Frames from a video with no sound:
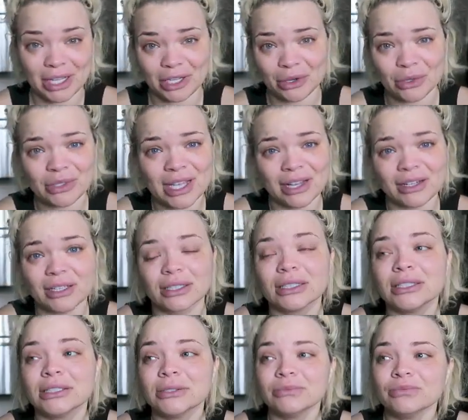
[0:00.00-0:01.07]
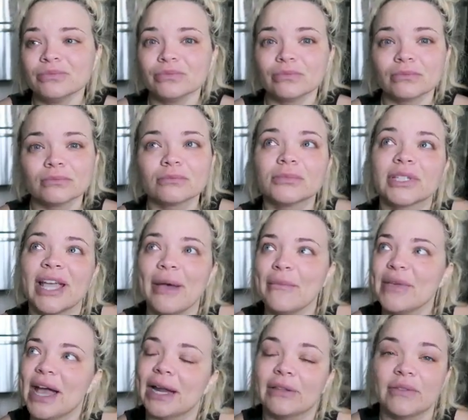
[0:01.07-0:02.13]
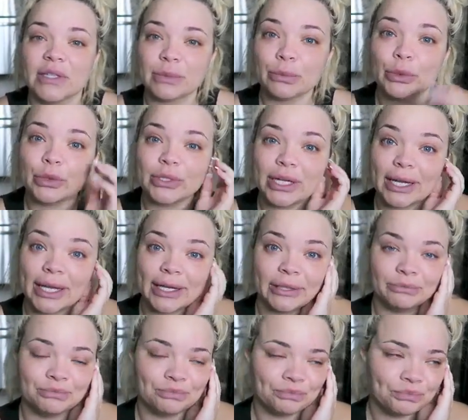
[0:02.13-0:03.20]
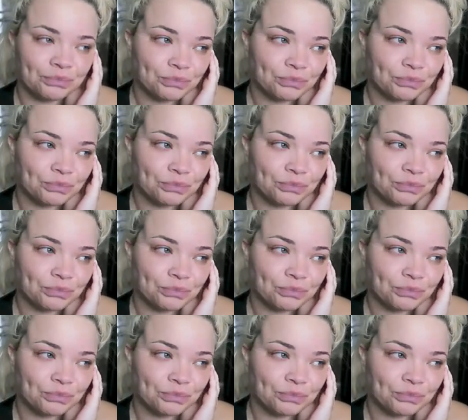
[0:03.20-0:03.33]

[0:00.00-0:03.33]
He knows how to get me out of these moods that I get in.